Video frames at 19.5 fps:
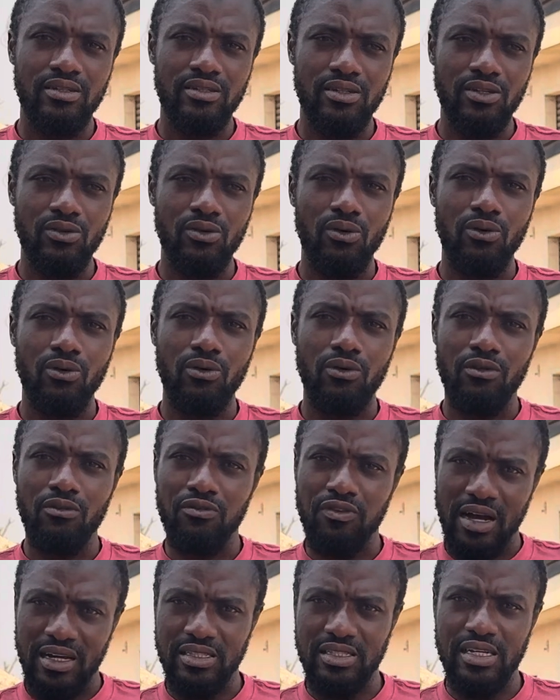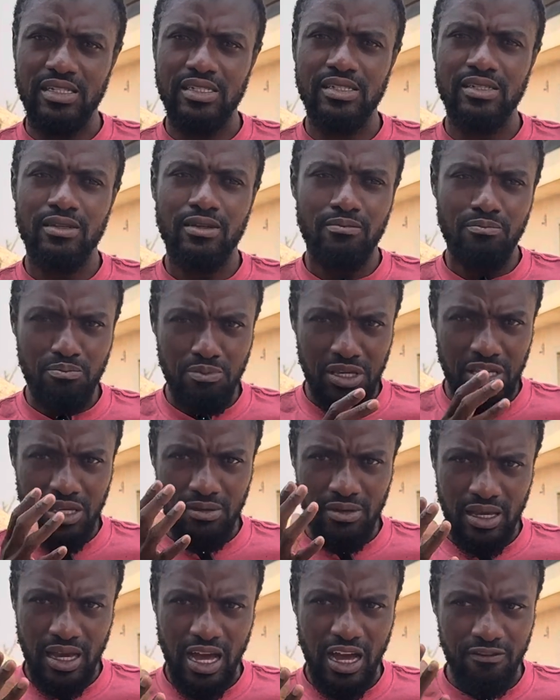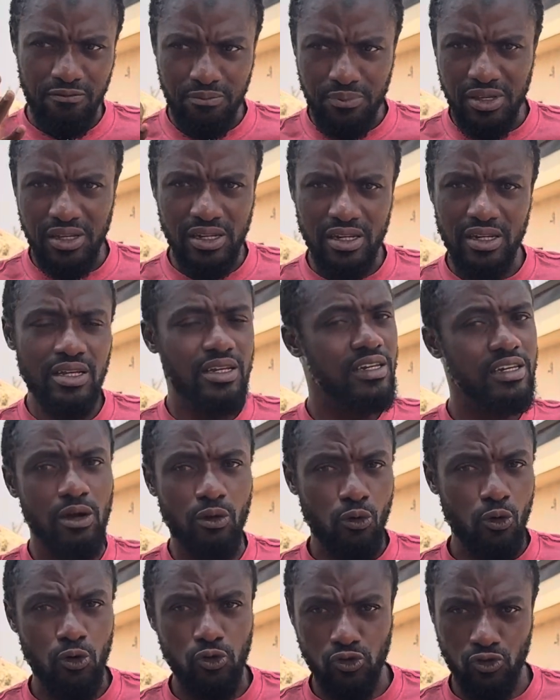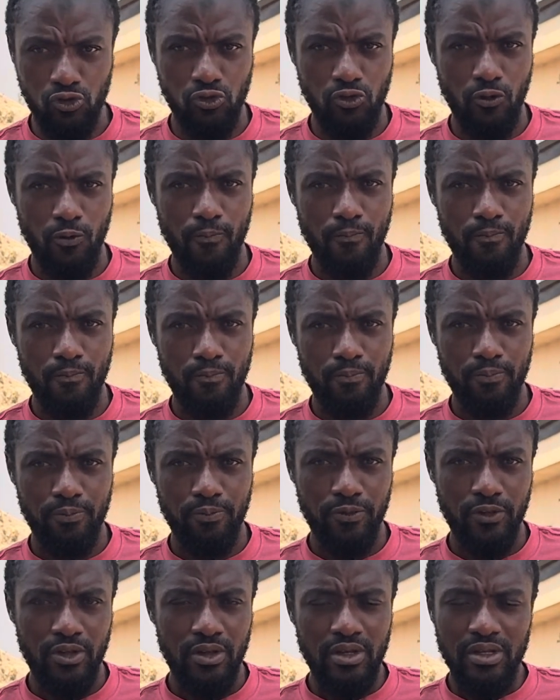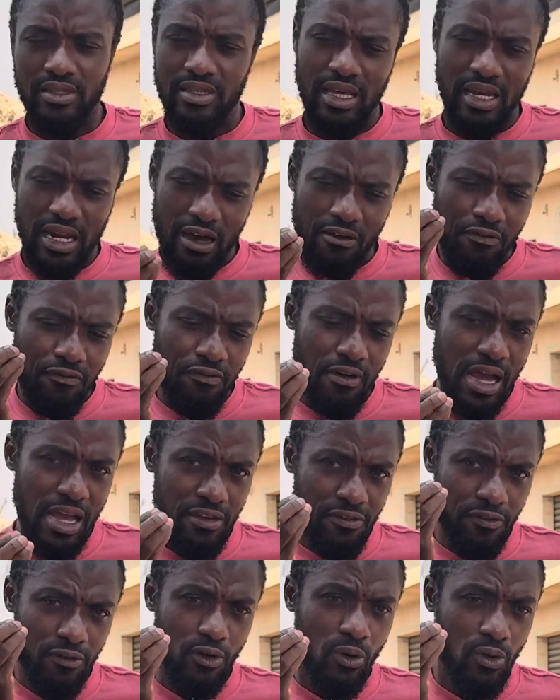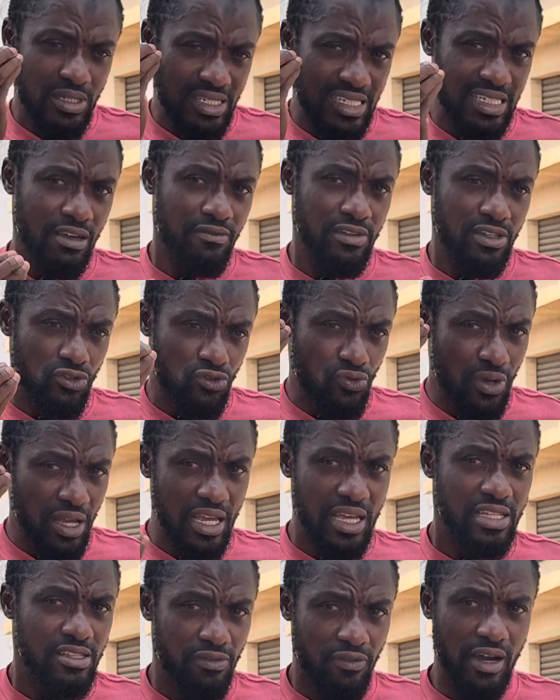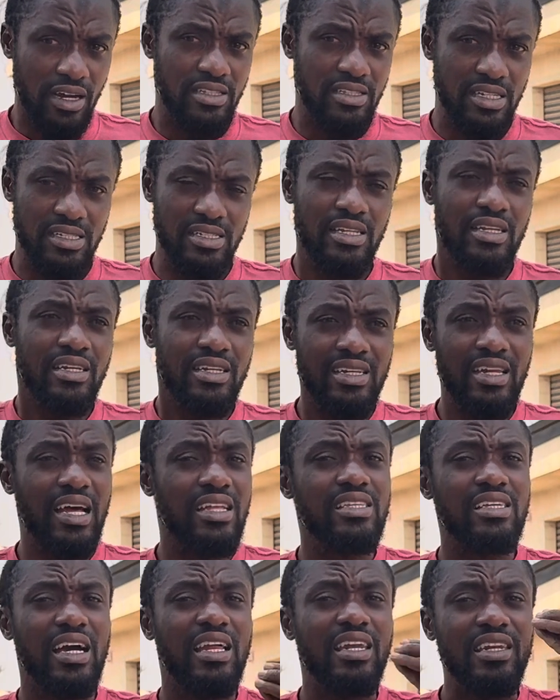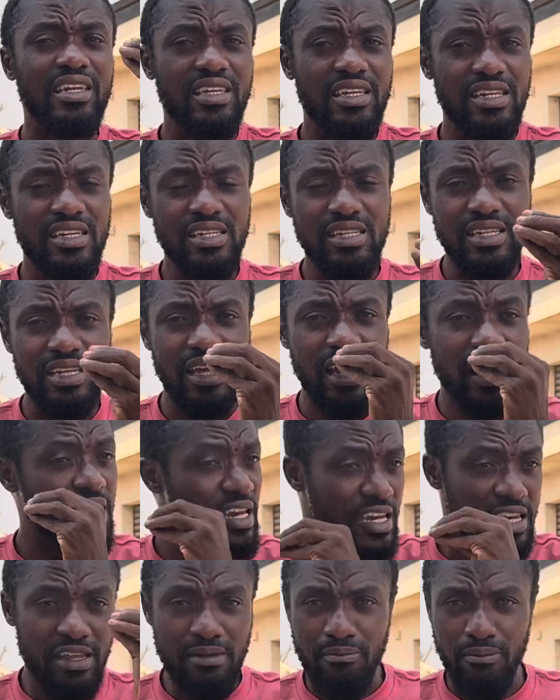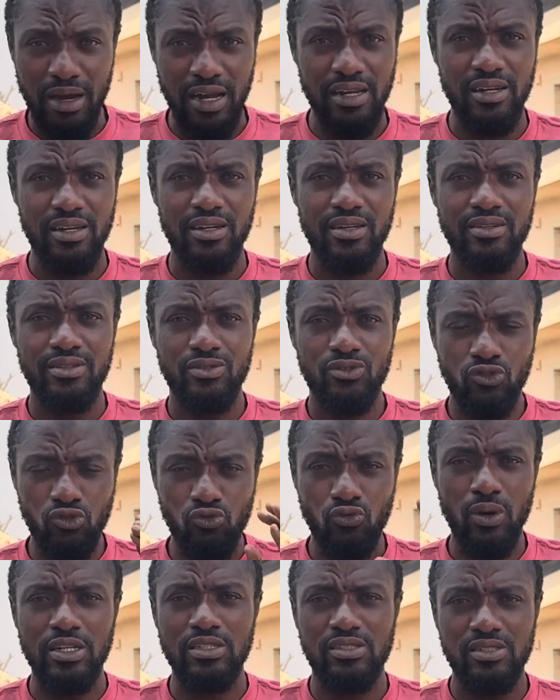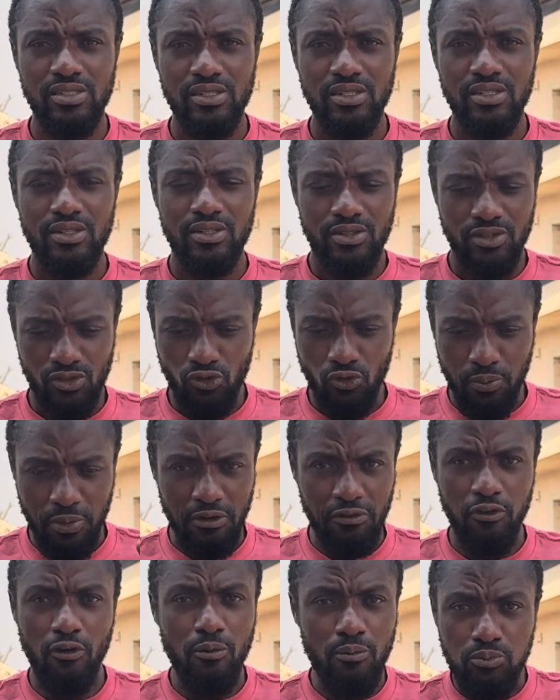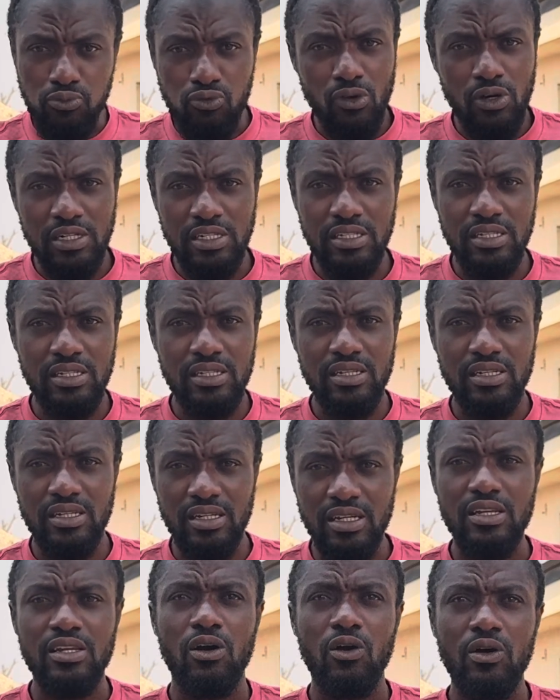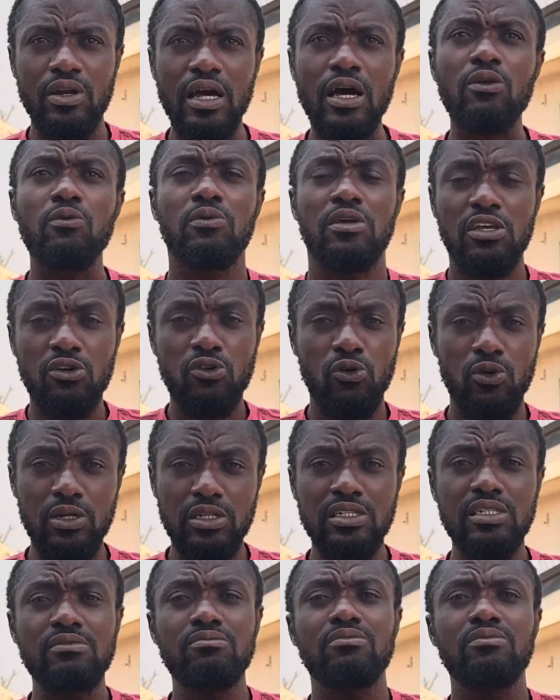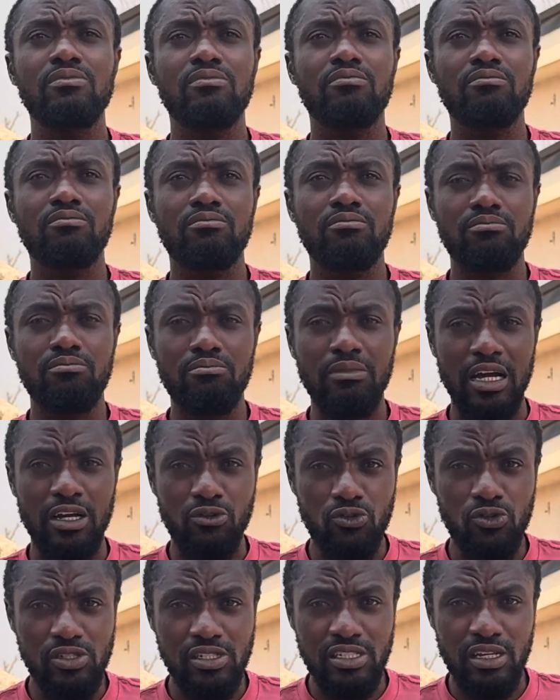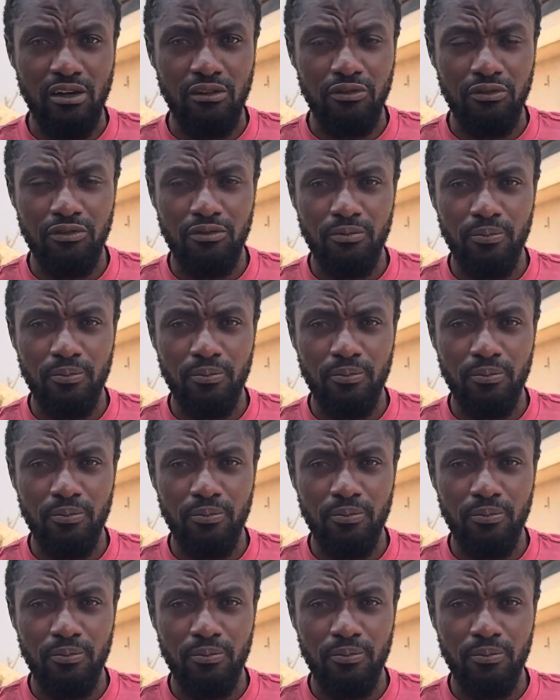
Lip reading: you know, factors may have been the cause. There are 5 or 7 to 8 factors that can lead any man to what? To perform poorly in the other room, including my good self.